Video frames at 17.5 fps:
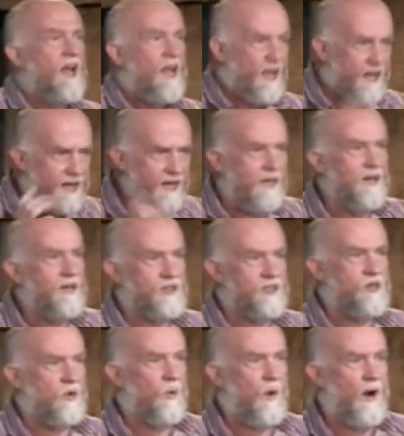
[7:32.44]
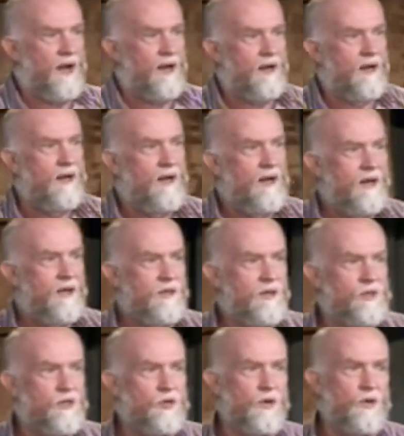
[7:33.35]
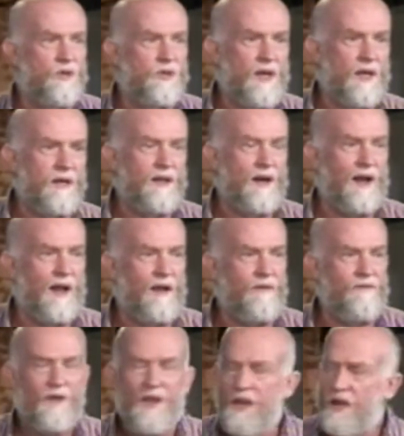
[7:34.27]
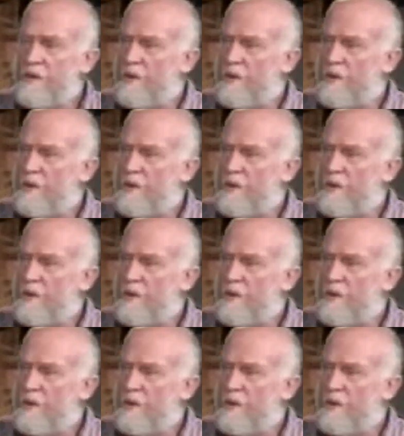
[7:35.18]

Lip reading: he is the way, the truth, and the life. When